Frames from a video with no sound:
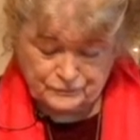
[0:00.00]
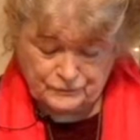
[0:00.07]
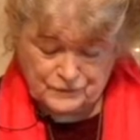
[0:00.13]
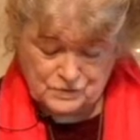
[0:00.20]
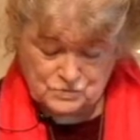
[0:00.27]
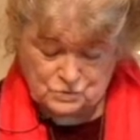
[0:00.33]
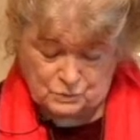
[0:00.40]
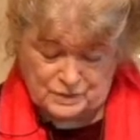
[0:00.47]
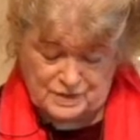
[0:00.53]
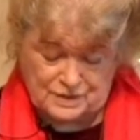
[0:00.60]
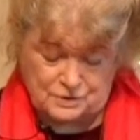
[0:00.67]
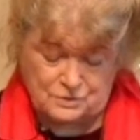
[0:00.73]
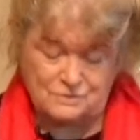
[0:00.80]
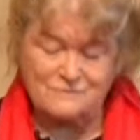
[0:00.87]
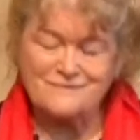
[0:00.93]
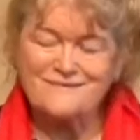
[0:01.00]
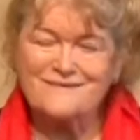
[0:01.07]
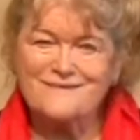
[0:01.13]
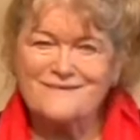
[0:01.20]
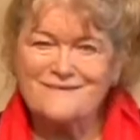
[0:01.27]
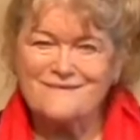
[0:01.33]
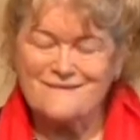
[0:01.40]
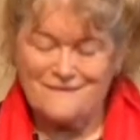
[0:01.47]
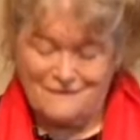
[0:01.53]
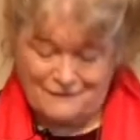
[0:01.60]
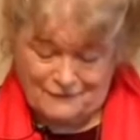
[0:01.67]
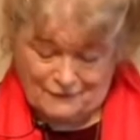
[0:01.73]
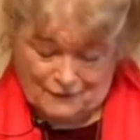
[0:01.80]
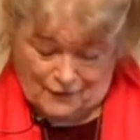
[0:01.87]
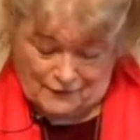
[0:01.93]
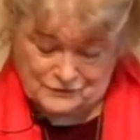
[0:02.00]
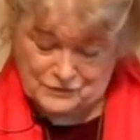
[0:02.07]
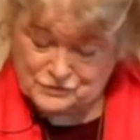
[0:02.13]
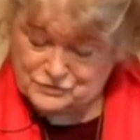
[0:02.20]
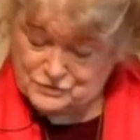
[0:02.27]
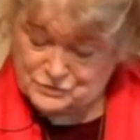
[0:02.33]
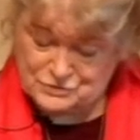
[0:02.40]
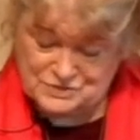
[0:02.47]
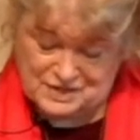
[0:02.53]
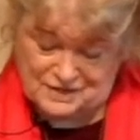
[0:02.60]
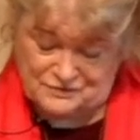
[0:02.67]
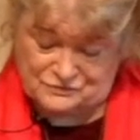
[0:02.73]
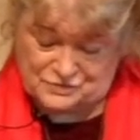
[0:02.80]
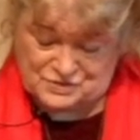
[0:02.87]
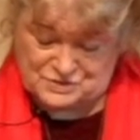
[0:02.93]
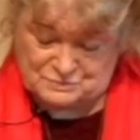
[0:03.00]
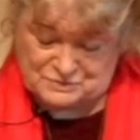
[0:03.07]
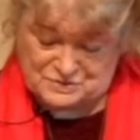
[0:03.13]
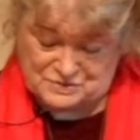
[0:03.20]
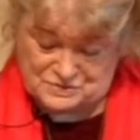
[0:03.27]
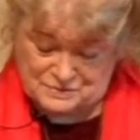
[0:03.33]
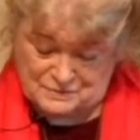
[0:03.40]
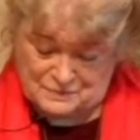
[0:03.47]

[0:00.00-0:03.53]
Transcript: So here, on the third day of Christmas,